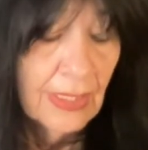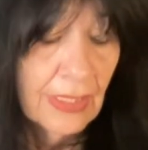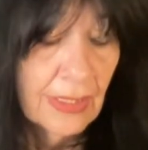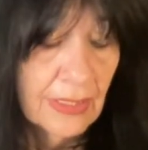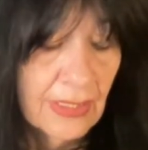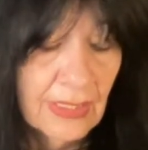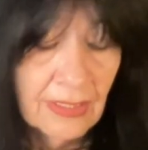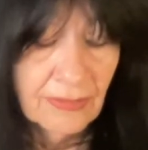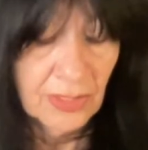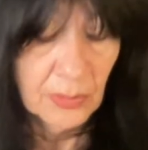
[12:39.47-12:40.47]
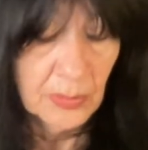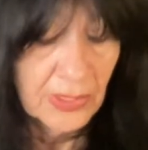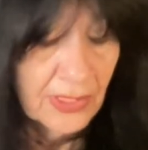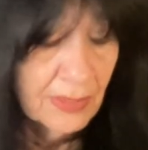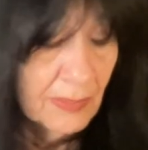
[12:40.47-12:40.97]

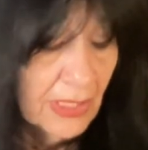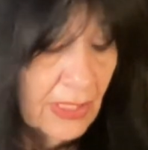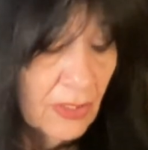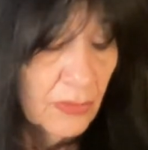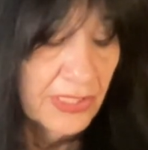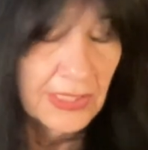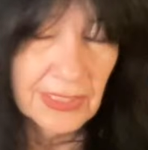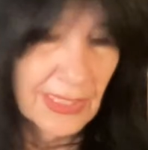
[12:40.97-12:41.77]
when he